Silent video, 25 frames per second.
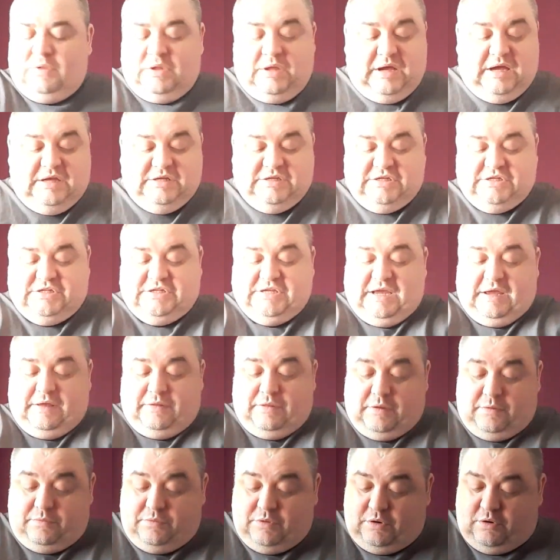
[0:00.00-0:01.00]
As I say
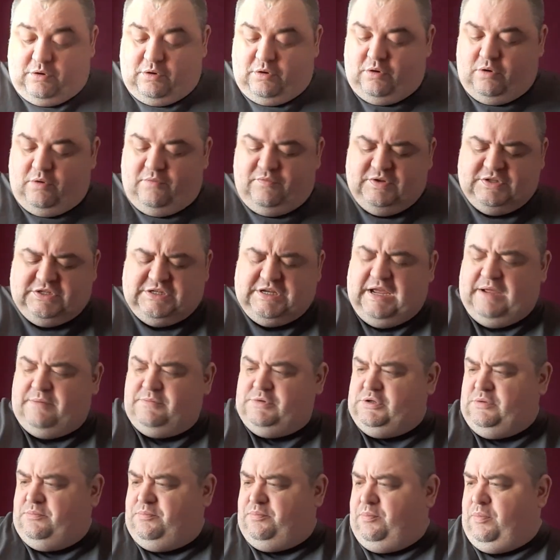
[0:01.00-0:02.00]
though, there are other
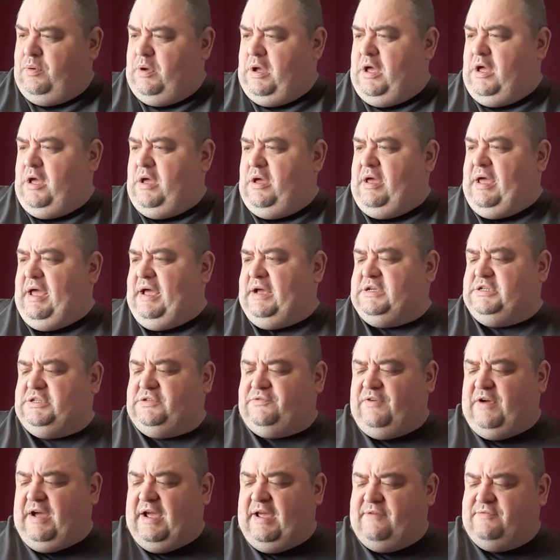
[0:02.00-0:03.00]
types of
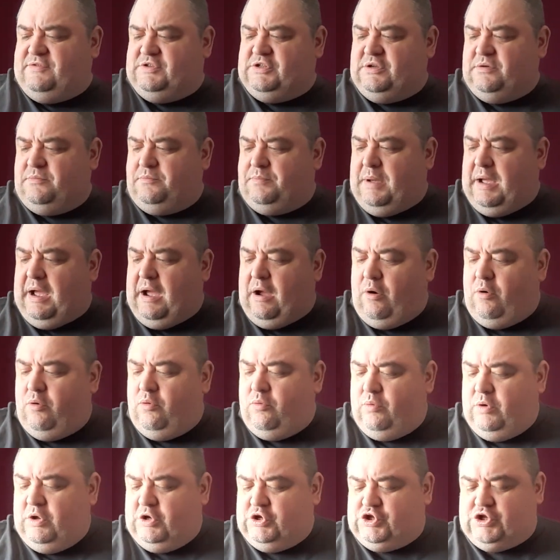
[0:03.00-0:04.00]
X5s about
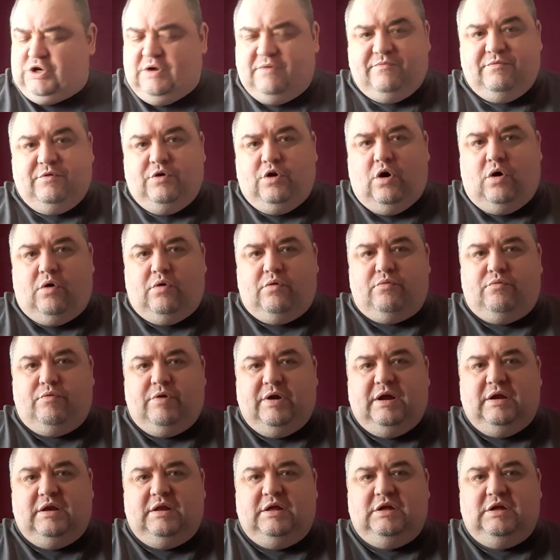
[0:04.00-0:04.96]
which I've not had